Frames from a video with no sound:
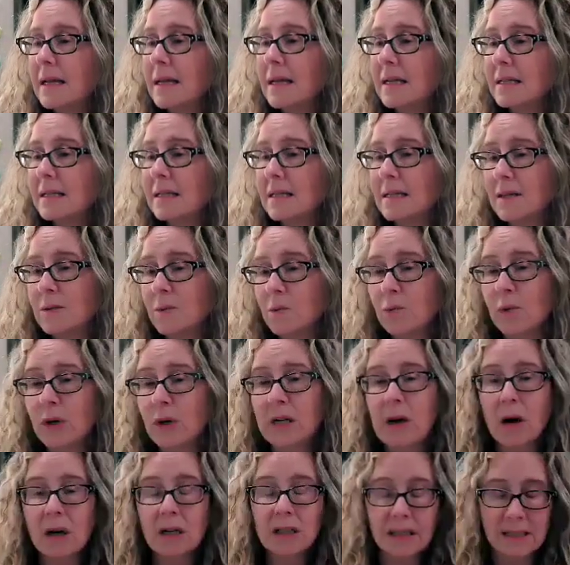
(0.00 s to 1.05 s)
is
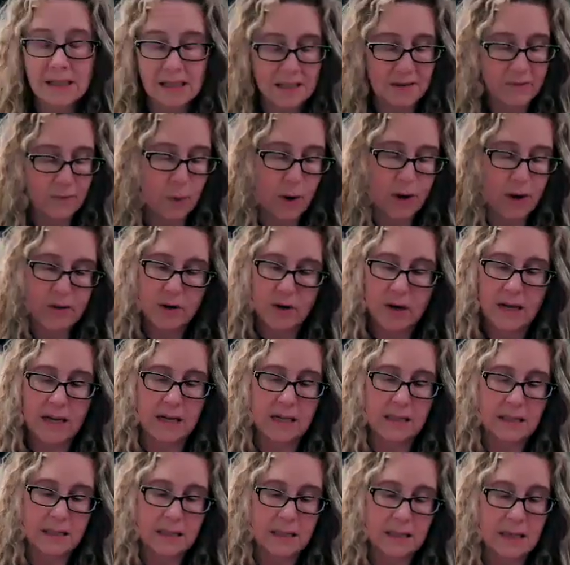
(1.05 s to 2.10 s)
regardless of whether
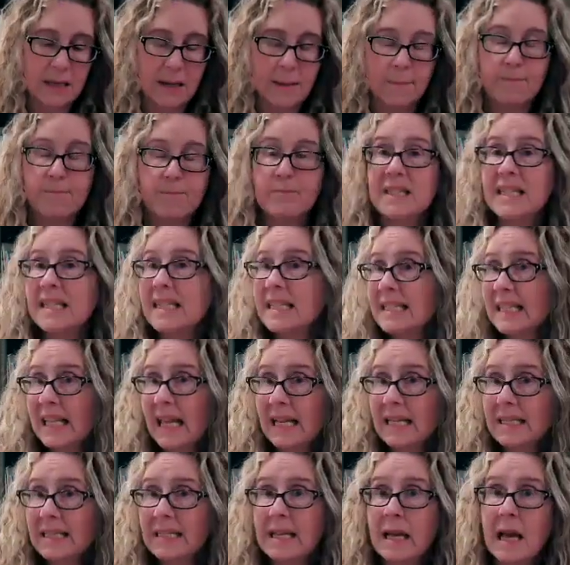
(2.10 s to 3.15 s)
it's
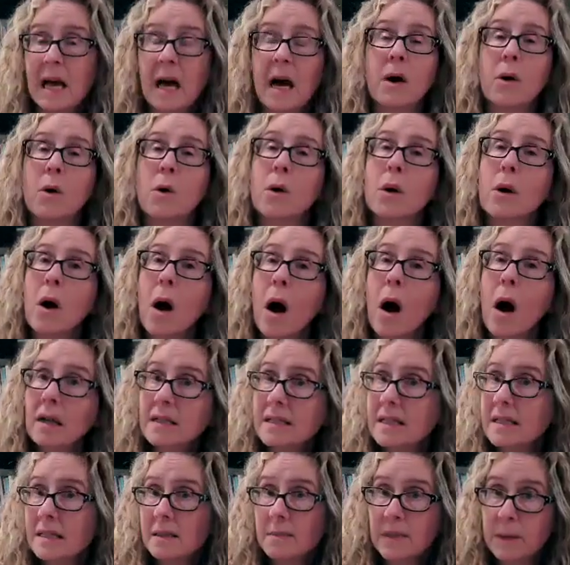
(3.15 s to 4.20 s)
dyslexia or
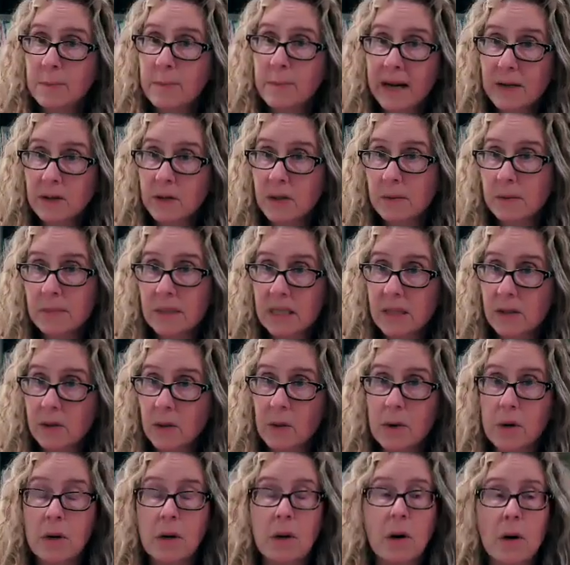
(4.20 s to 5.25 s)
autism spectrum
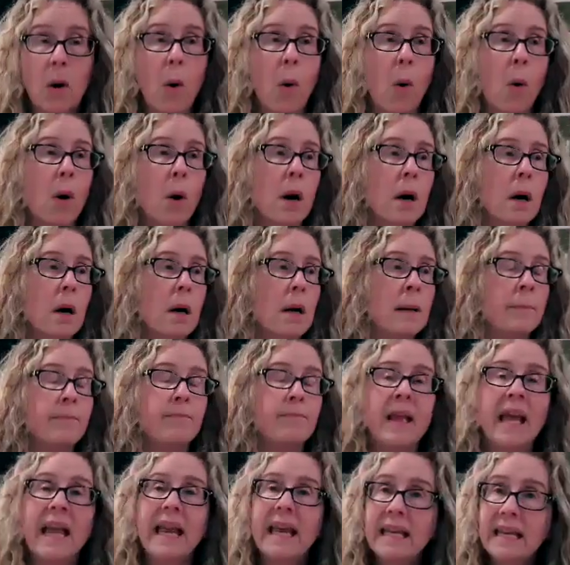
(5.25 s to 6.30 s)
disorder or
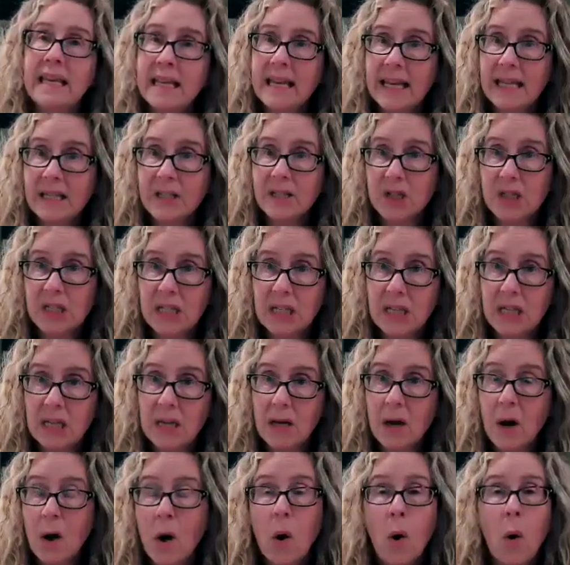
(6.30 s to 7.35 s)

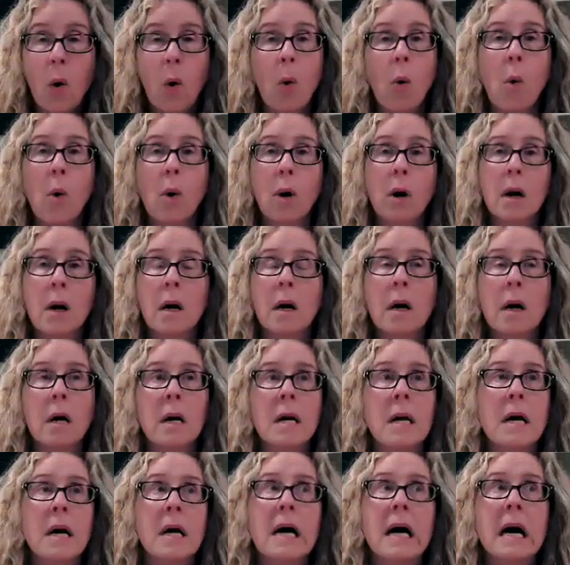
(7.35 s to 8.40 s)
ADHD
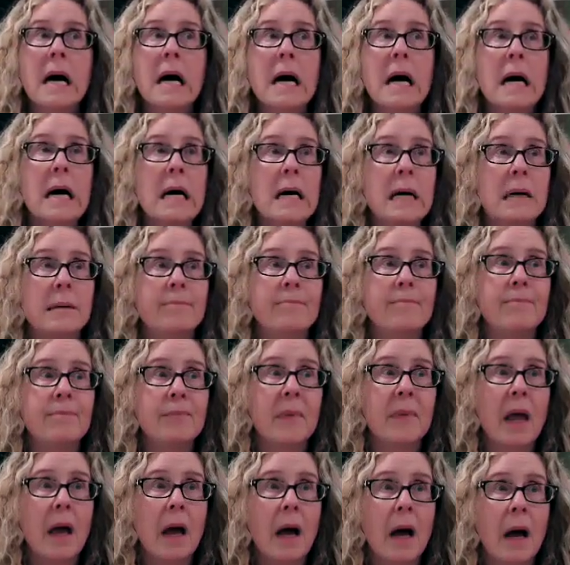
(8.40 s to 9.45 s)
or
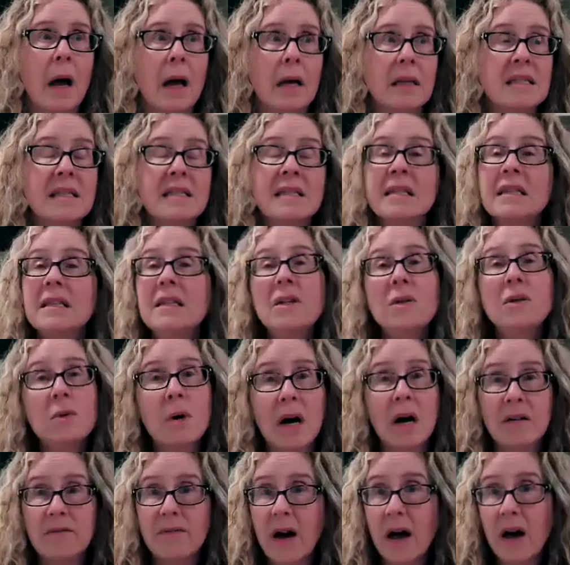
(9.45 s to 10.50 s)
a
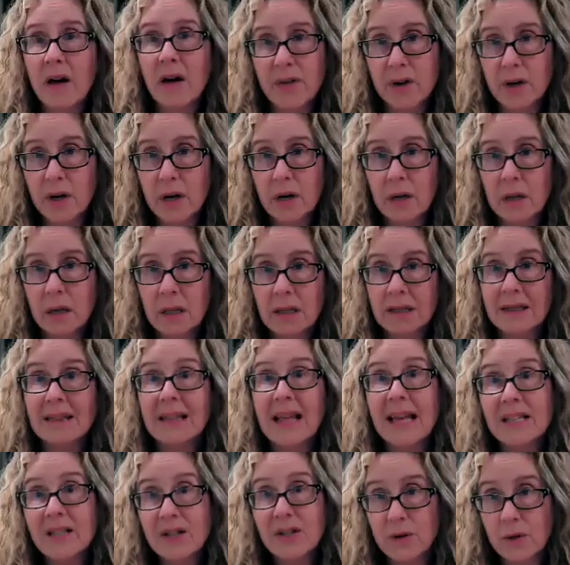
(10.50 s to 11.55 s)
slew of other
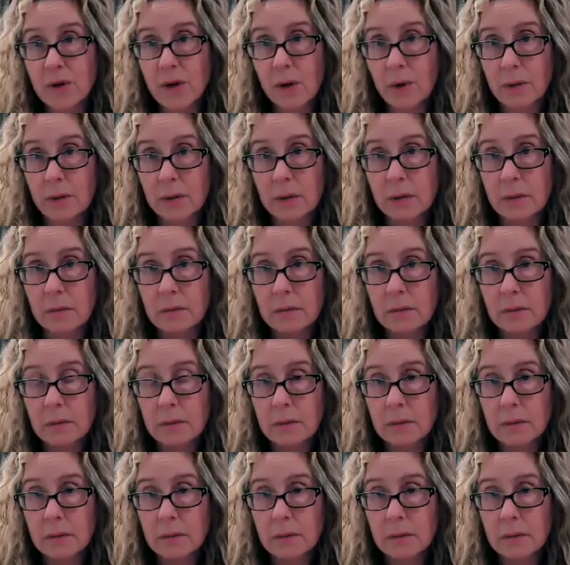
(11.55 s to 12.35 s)
lesser known